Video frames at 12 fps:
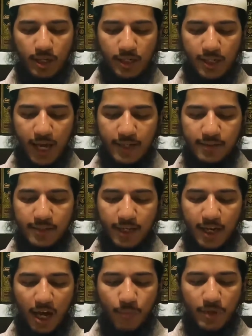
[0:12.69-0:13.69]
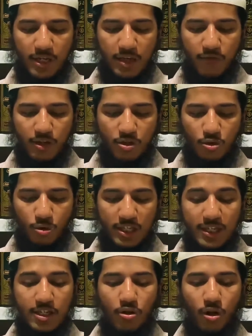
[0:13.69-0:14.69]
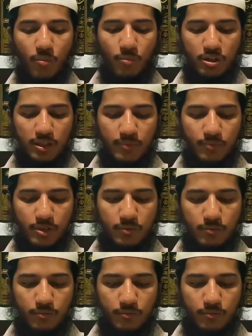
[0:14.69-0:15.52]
can zakah be given to needy non-Muslims?